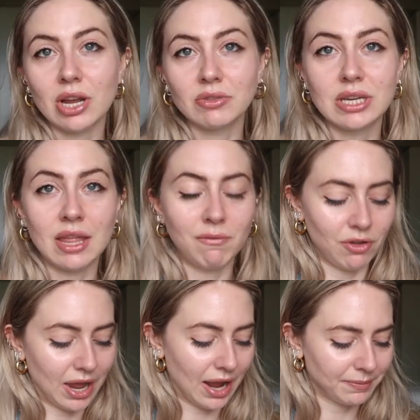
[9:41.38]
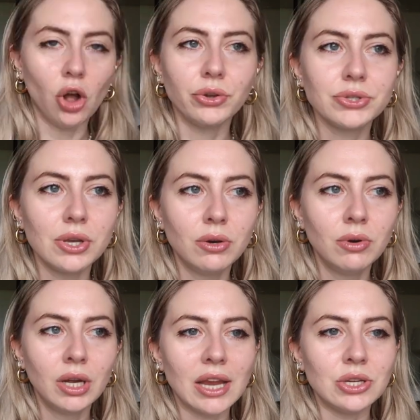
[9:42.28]
Shouts to them for that.
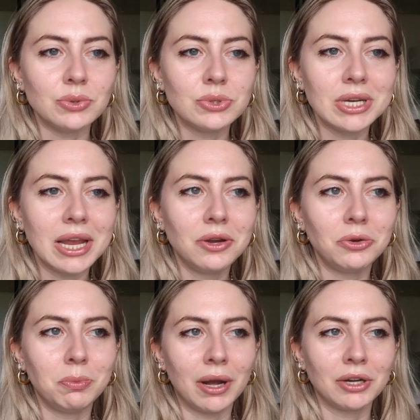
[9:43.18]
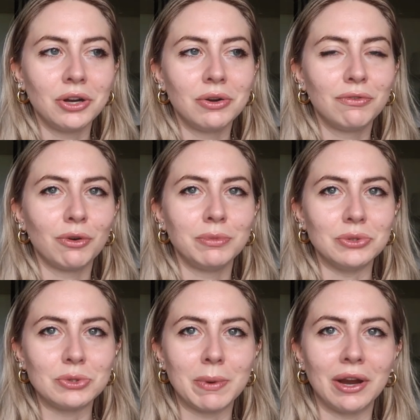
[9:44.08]
Also, I used a coupon code from
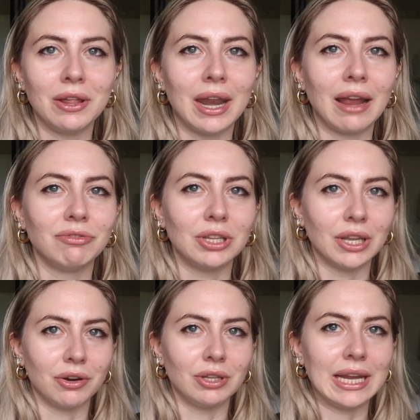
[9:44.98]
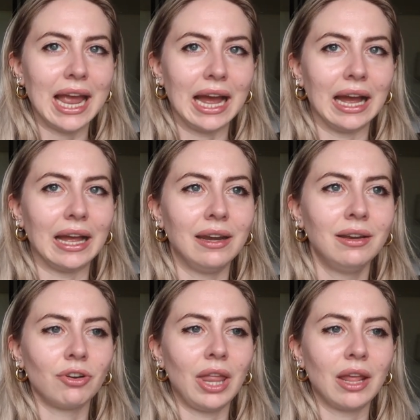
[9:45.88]
Gooseberry that I've literally had
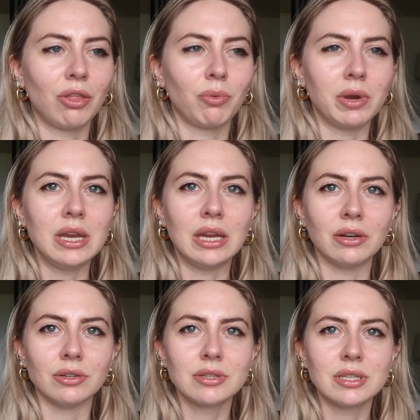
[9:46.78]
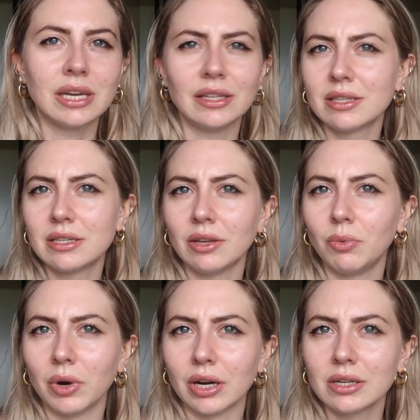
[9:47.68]
for like three years and it still
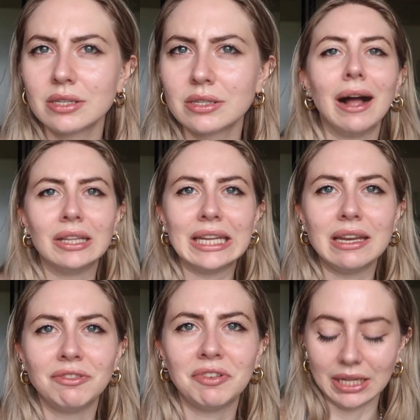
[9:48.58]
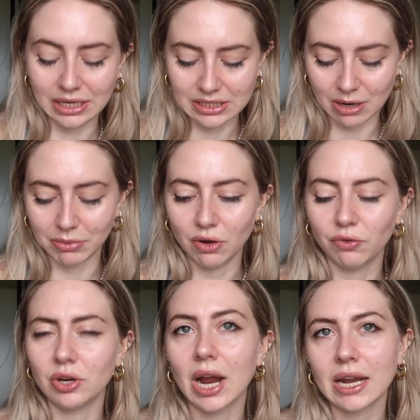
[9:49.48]
works. I'll leave a link down below
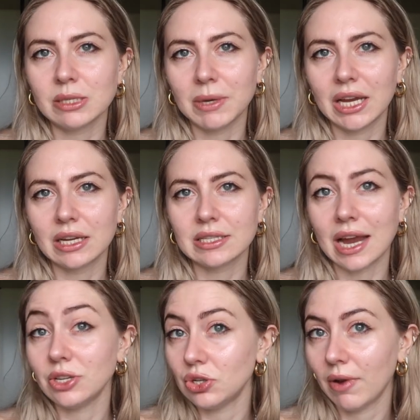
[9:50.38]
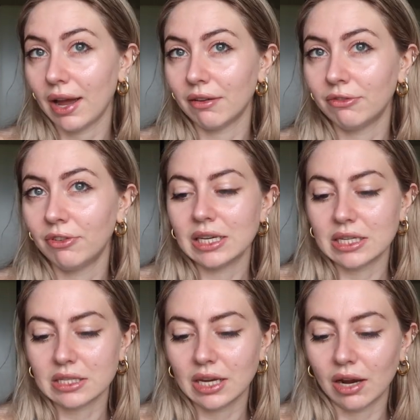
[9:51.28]
for you guys because I do have a
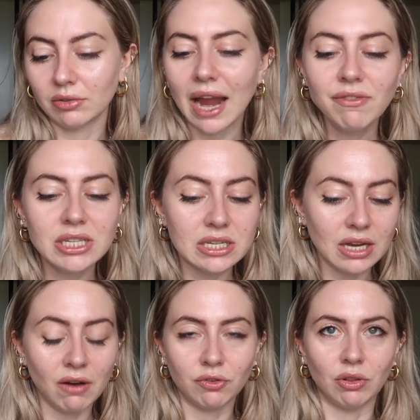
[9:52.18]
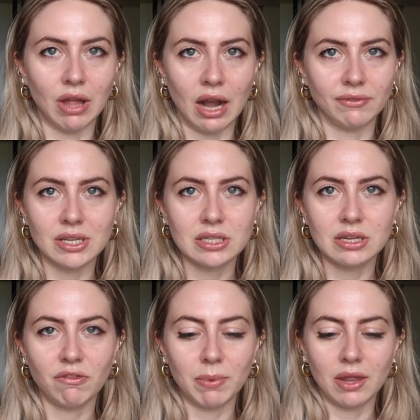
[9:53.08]
discount. I have a discount for a lot of this
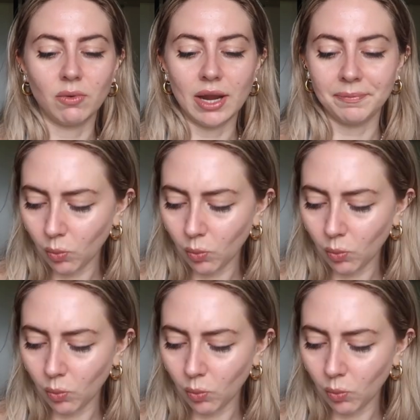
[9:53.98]
stuff, by the way.